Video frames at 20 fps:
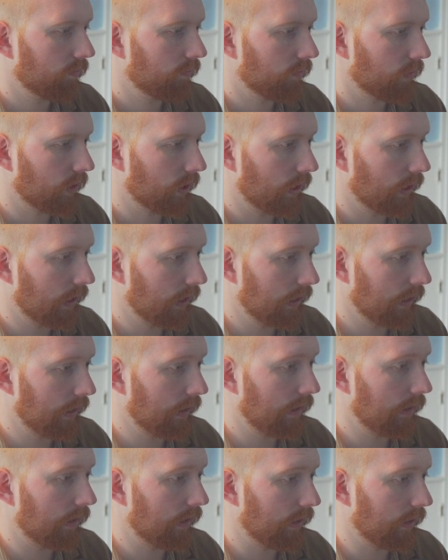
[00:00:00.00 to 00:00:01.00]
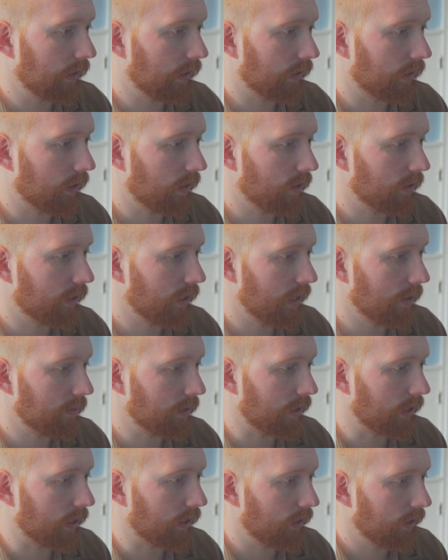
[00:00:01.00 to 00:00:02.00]
I can't type
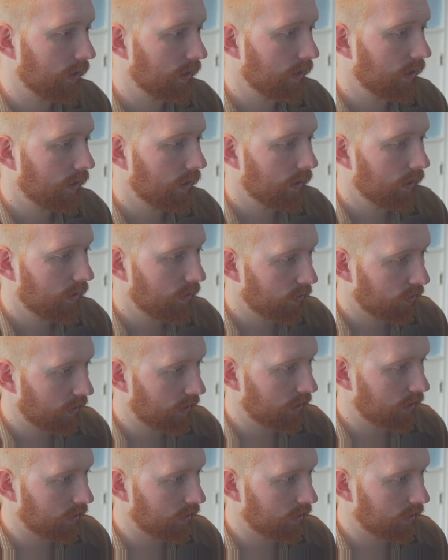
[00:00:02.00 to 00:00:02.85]
today. Right,